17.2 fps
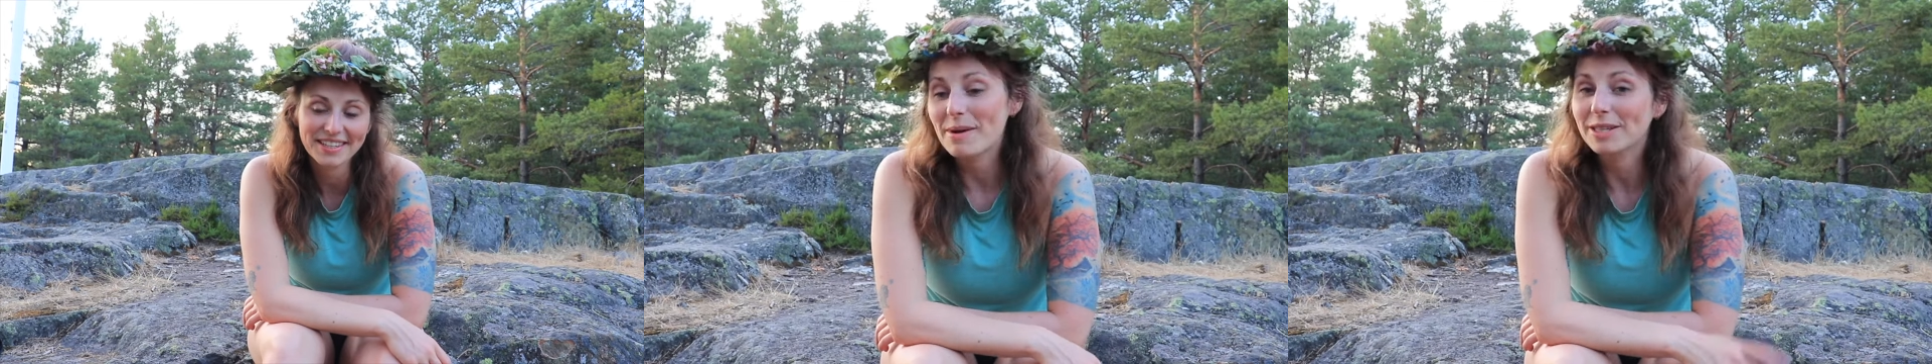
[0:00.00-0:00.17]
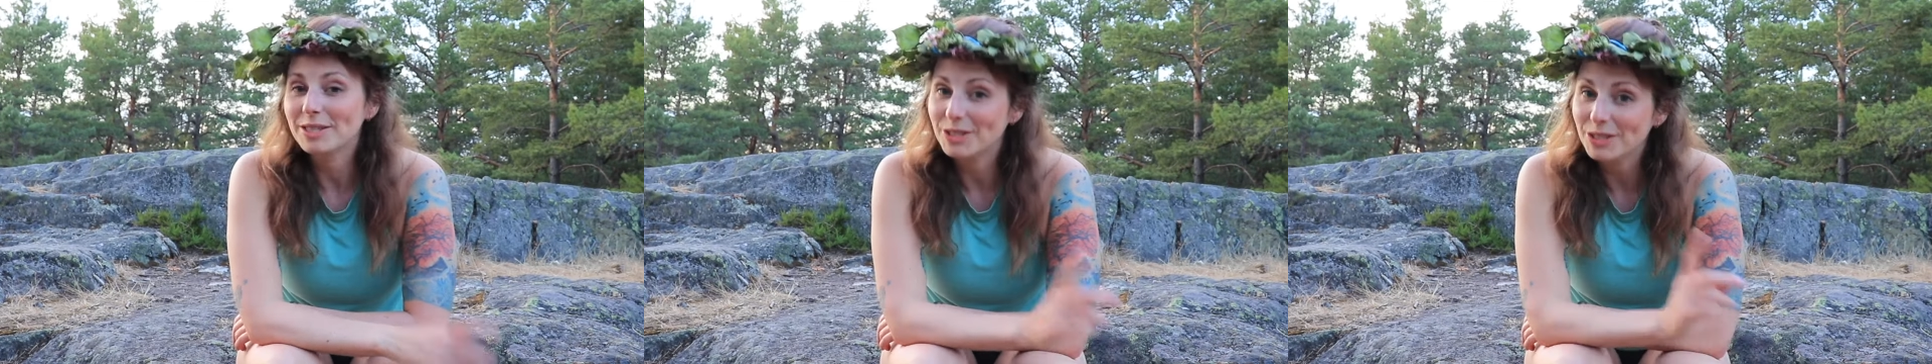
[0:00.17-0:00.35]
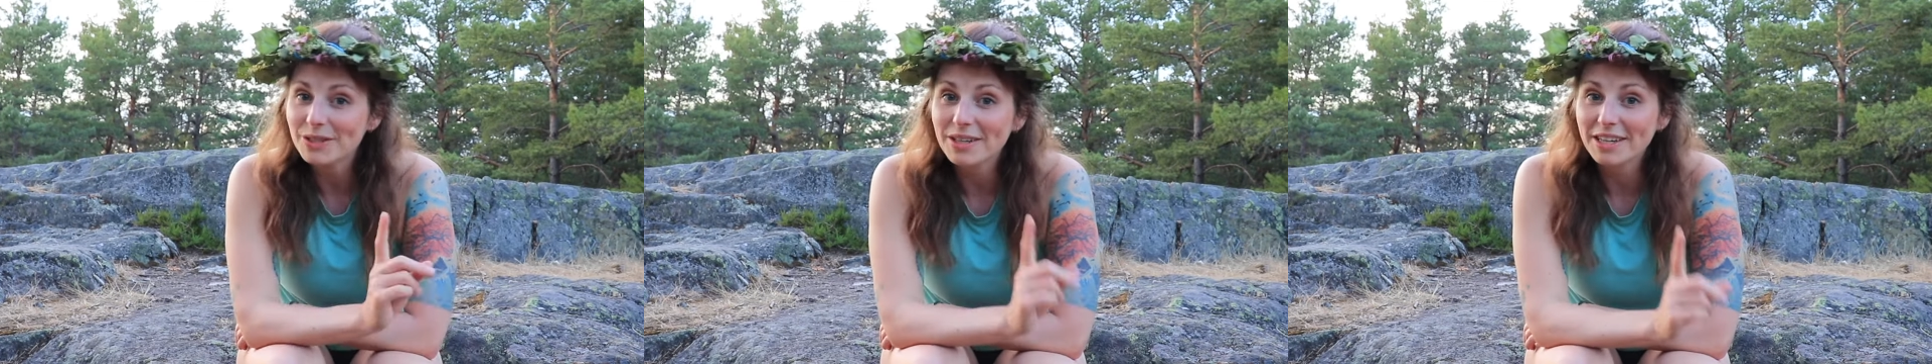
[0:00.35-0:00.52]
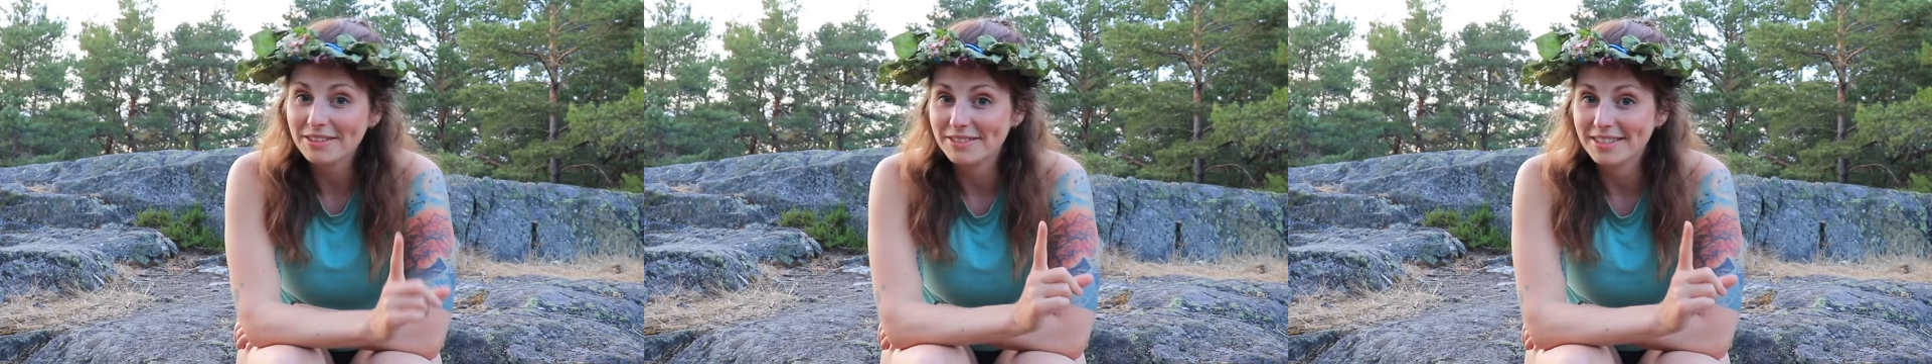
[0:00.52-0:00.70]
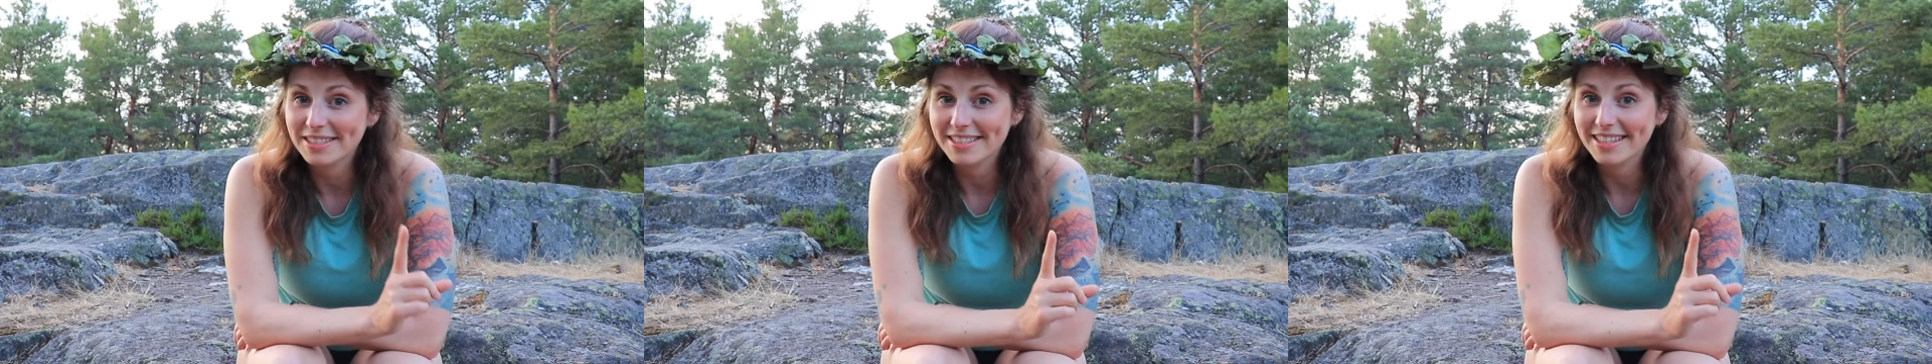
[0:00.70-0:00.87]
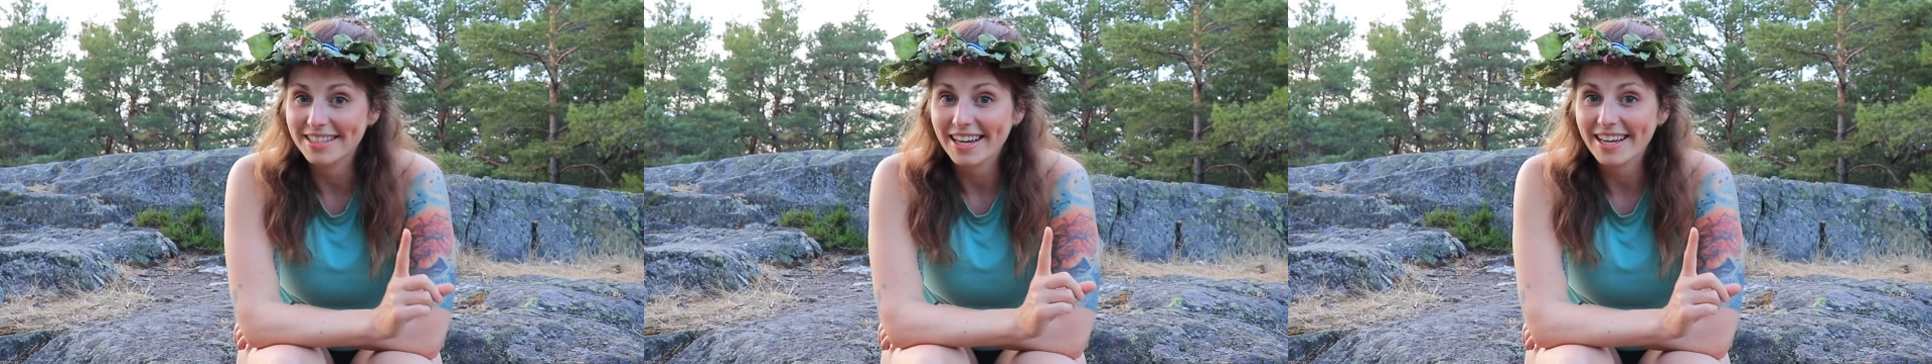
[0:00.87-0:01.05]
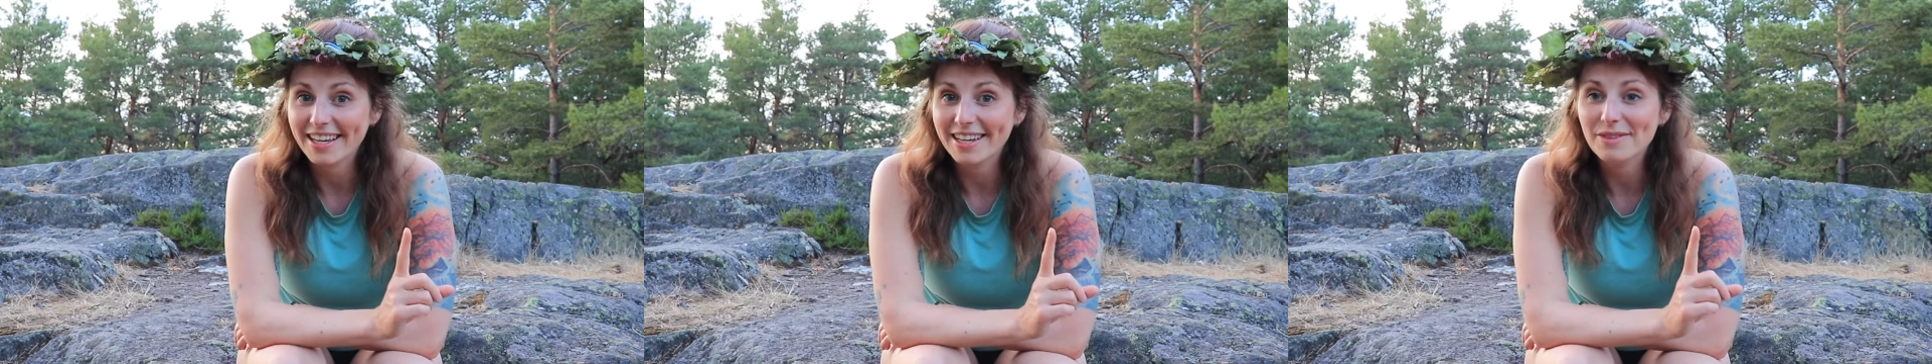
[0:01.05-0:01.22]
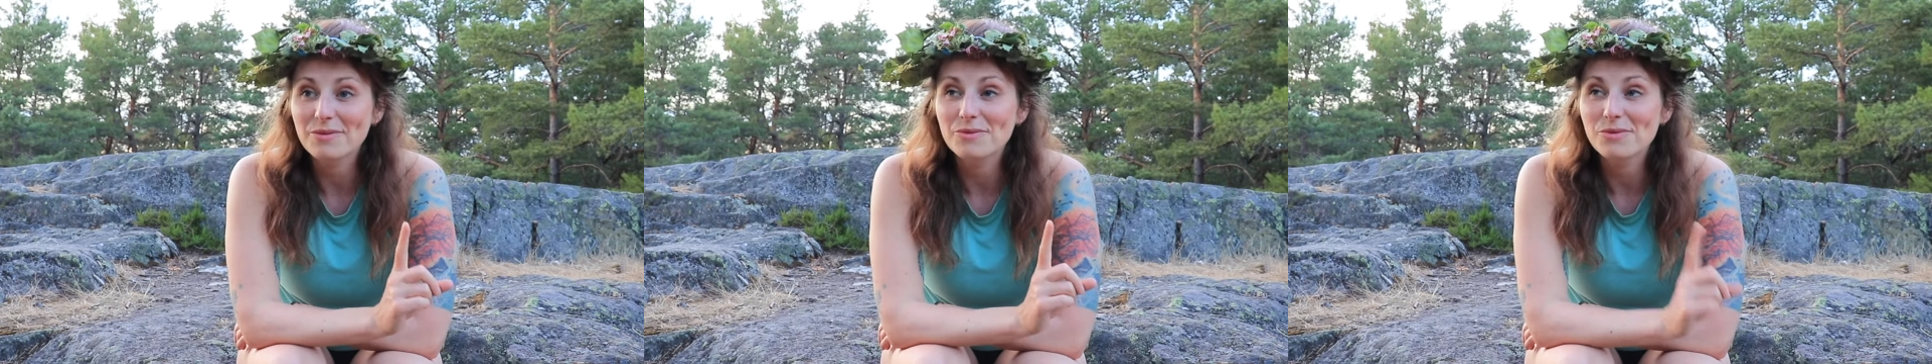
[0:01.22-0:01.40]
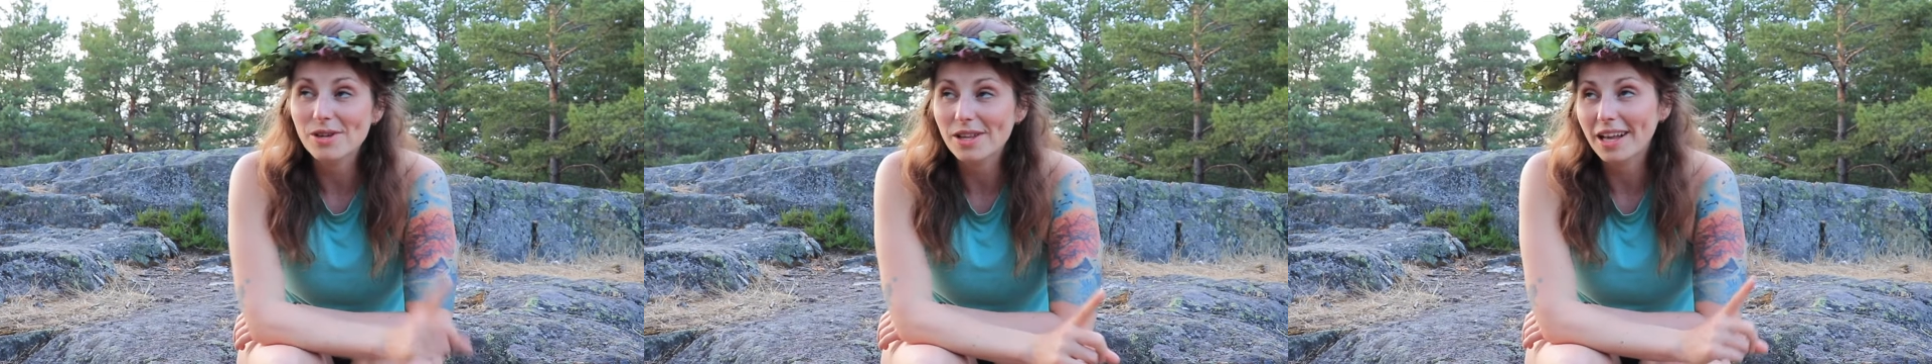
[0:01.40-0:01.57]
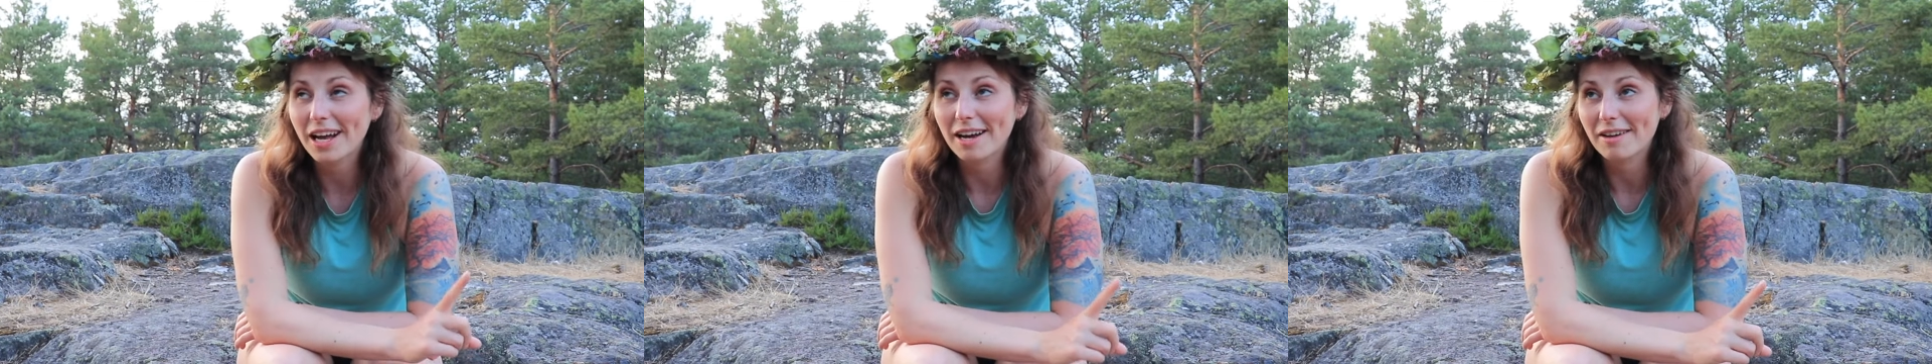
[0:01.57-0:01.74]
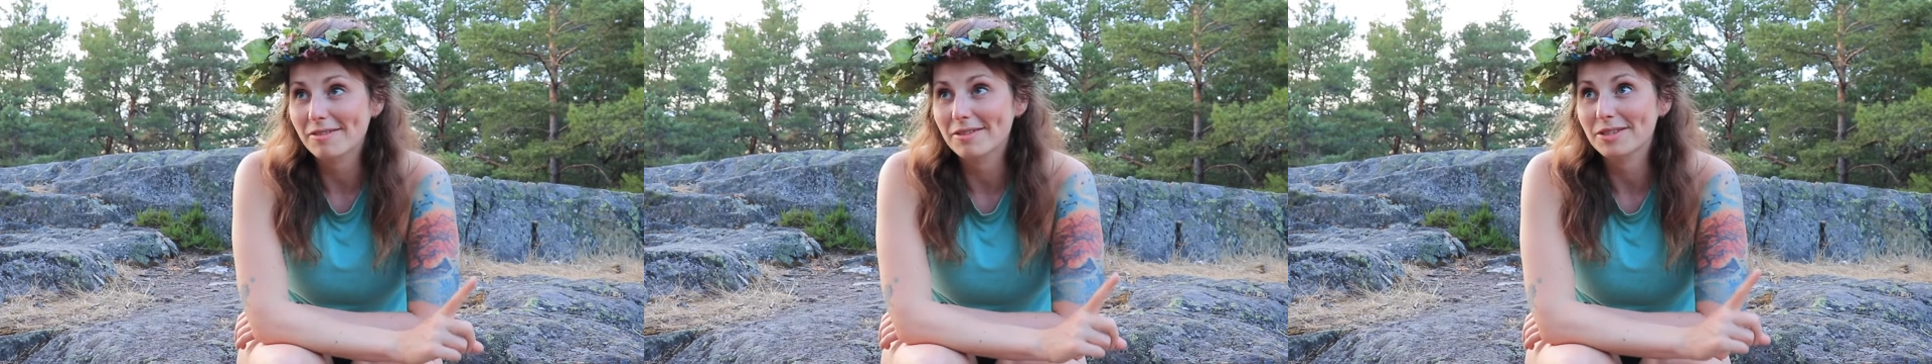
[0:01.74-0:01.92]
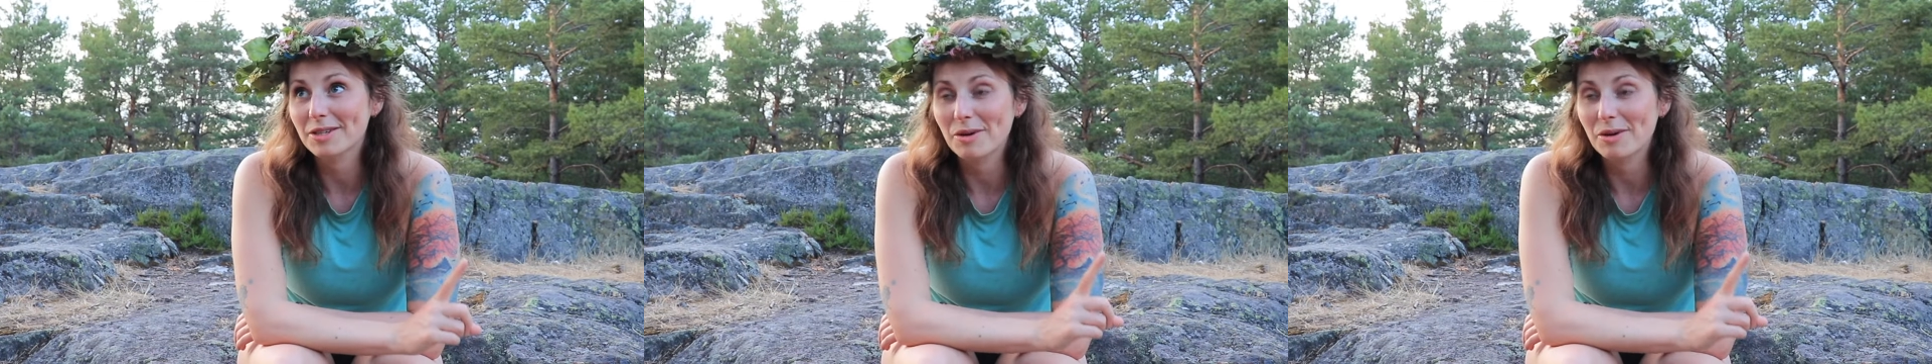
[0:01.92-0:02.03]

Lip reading: I do have to say, I will have to